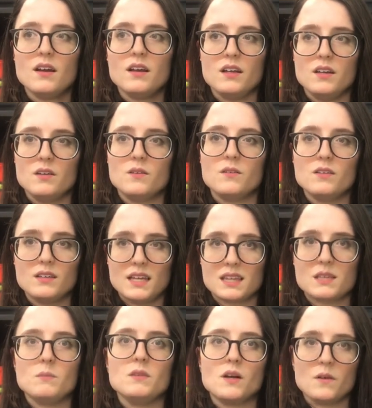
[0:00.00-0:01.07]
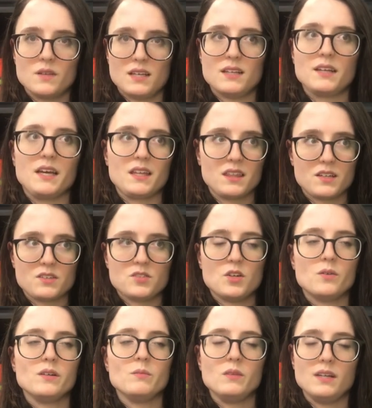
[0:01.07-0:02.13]
you know, let them know that like there's
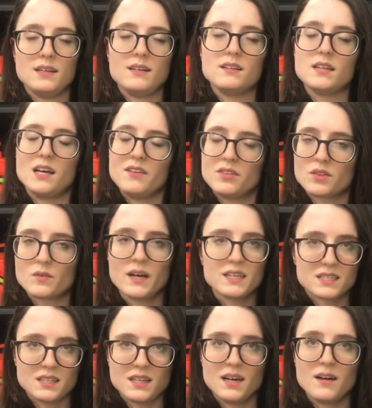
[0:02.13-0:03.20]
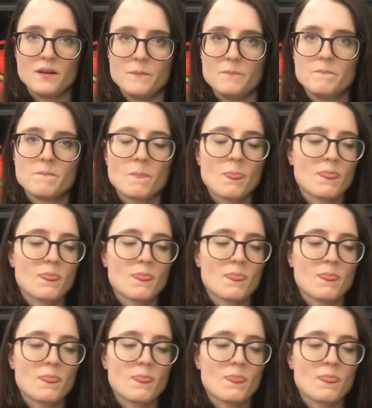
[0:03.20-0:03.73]
no immediate life threat to them